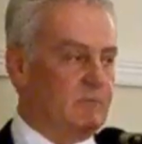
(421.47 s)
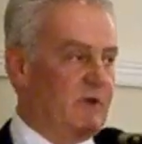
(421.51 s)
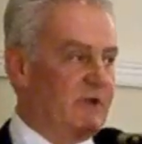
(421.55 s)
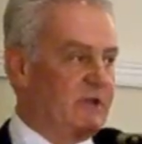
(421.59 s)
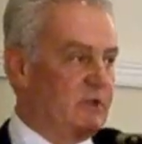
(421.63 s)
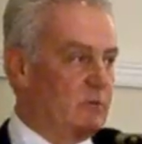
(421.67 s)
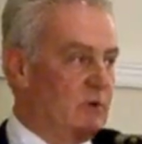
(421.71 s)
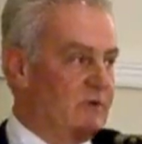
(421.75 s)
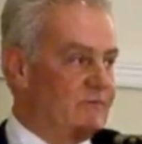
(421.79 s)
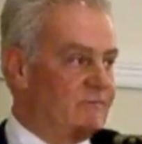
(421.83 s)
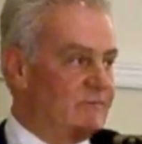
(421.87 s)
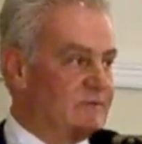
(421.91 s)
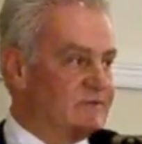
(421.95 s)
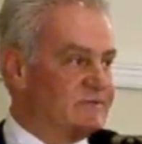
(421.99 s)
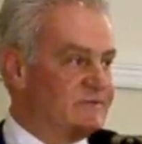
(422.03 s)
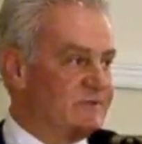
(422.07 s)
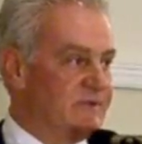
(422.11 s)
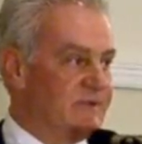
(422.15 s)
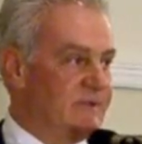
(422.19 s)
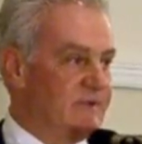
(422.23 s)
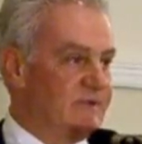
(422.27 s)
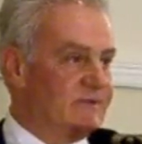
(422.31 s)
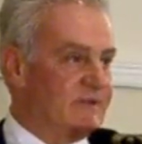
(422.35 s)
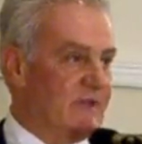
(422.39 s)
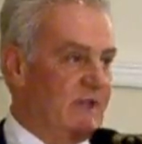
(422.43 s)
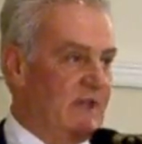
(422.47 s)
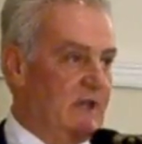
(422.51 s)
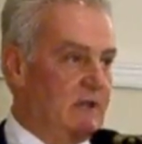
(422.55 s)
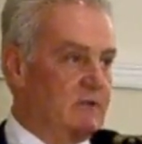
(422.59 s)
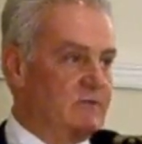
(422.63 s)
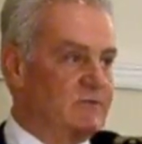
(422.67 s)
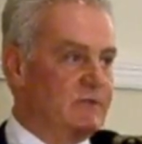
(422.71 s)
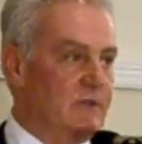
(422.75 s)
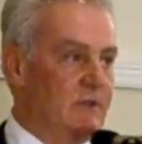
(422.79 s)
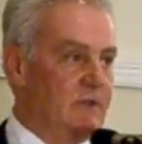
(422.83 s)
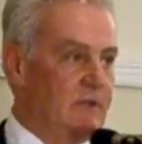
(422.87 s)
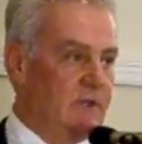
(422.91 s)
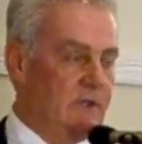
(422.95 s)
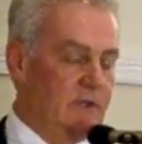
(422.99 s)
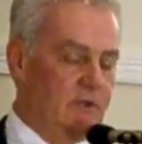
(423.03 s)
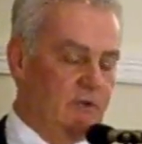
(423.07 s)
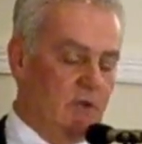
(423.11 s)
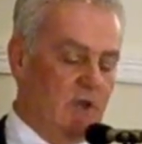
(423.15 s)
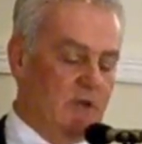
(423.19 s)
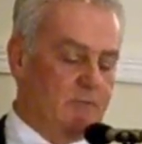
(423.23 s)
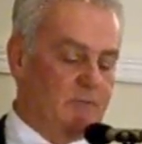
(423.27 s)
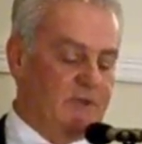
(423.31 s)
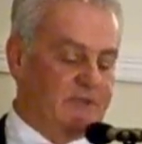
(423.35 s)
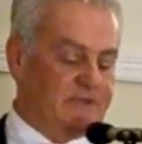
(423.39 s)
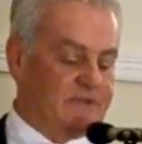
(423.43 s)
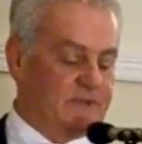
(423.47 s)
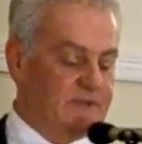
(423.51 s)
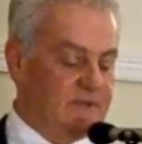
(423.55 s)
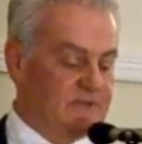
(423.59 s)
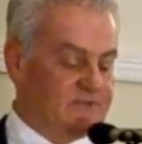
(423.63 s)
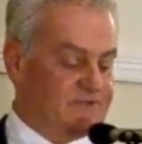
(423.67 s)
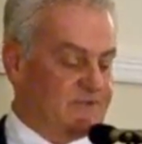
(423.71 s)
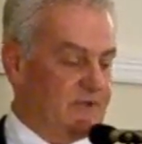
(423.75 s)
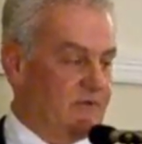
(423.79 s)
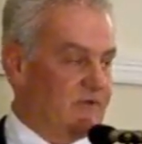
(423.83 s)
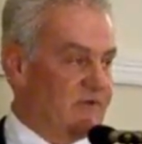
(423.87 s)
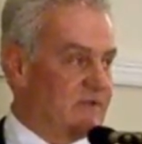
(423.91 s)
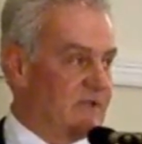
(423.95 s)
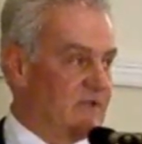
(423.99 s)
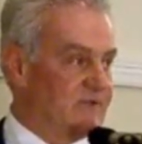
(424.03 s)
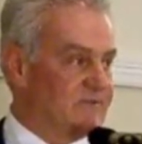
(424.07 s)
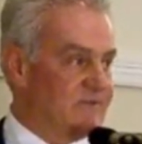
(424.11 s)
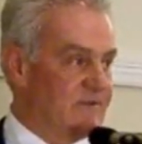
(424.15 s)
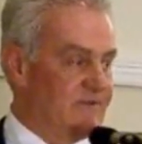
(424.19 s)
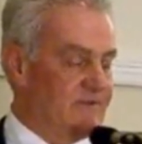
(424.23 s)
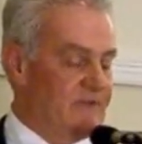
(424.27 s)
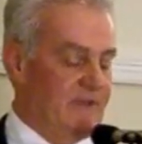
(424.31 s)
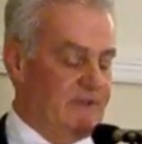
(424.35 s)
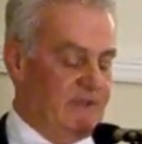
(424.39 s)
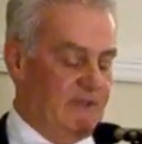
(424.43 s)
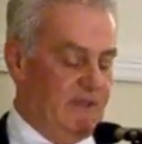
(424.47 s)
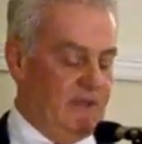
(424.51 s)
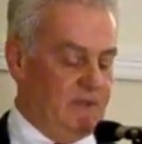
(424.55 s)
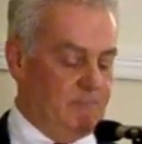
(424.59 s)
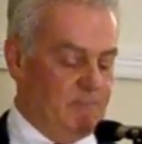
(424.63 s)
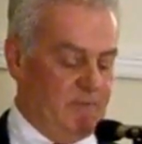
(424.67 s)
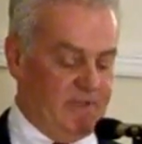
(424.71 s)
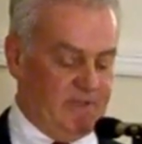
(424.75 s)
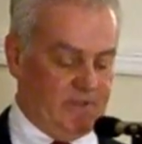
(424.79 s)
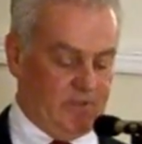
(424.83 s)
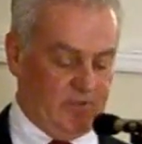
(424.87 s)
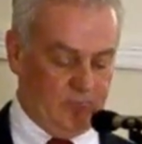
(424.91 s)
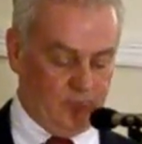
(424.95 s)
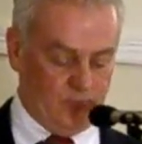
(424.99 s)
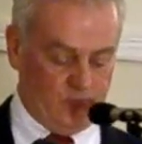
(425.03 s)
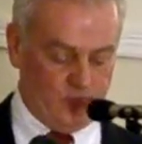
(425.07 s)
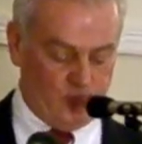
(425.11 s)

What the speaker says: the money away from the city and towns and not make the necessary cuts that they had to make.